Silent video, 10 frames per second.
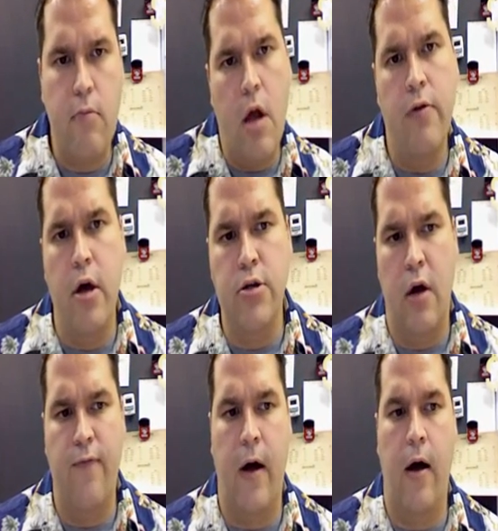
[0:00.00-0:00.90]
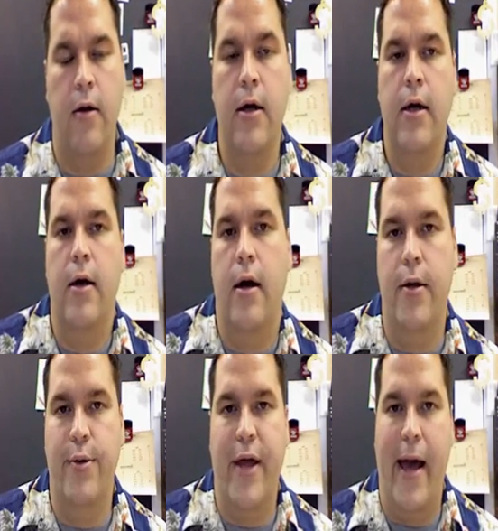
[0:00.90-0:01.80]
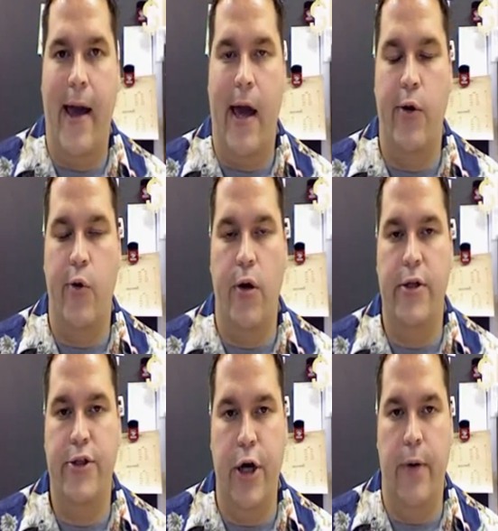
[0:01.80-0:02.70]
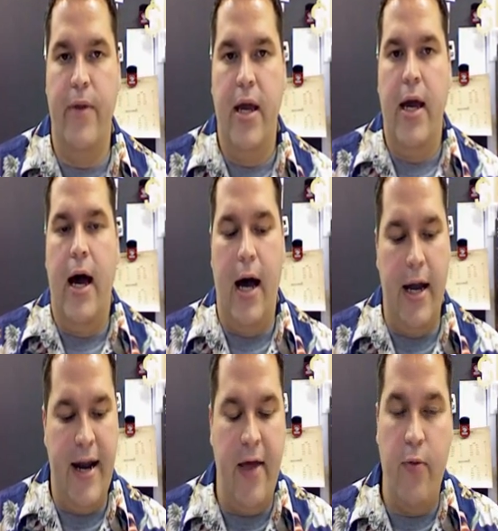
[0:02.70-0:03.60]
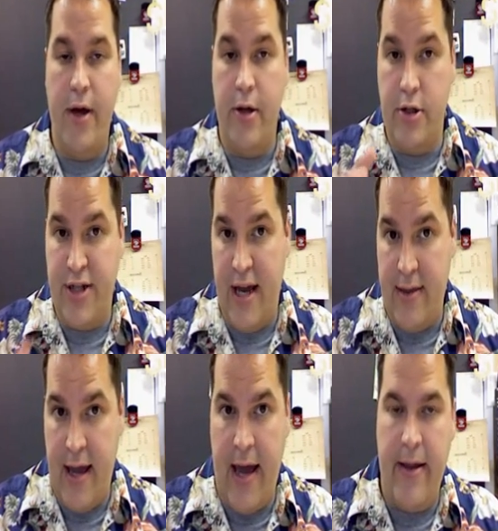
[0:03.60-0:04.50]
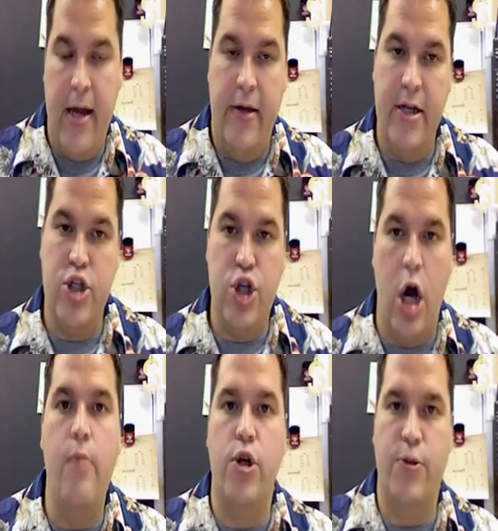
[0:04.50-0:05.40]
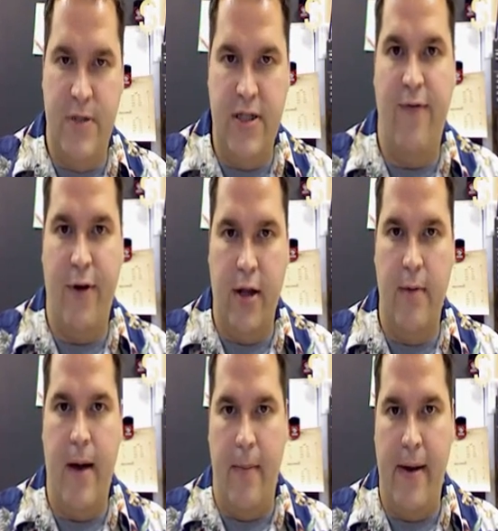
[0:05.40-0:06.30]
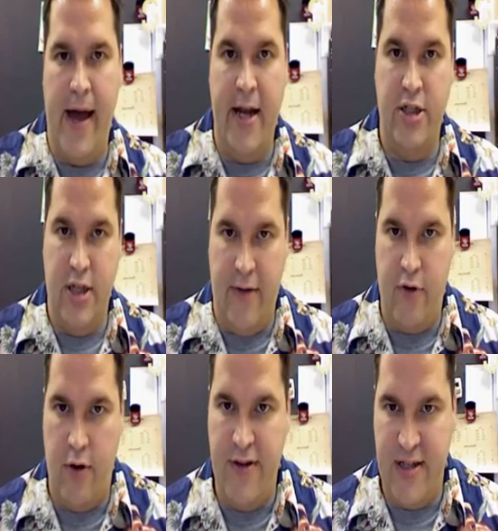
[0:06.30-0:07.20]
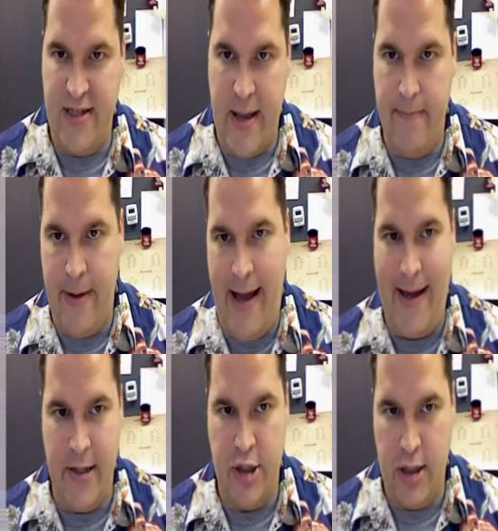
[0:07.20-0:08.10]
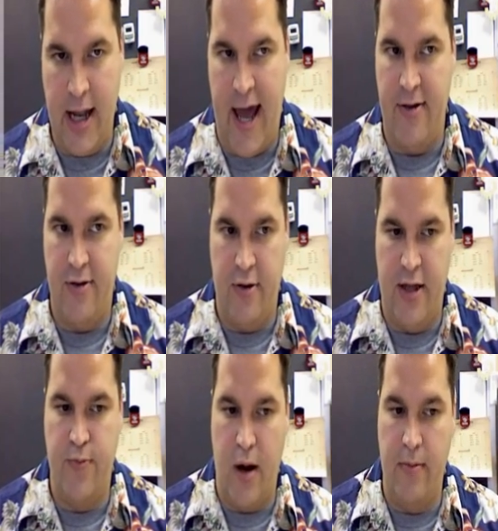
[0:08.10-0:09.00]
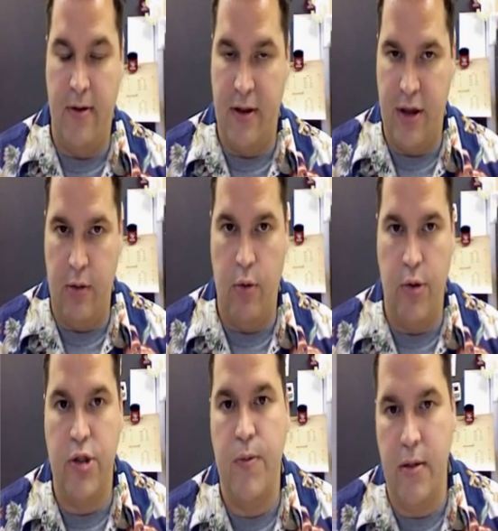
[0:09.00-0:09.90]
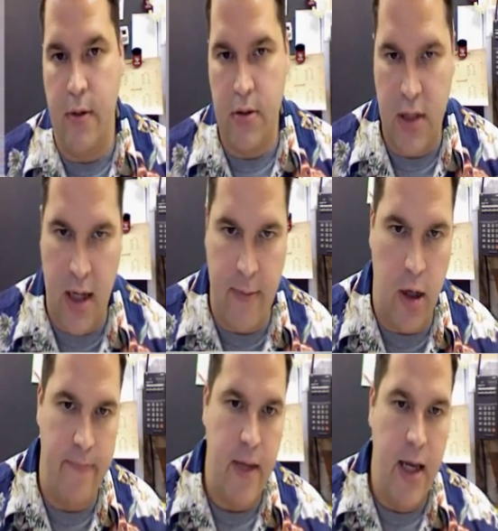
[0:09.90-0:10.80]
Those all fall under that category. So now that we understand that, let's talk more specifically about biology. After all, this is a biology class, so that's probably the thing we want to spend the most time on.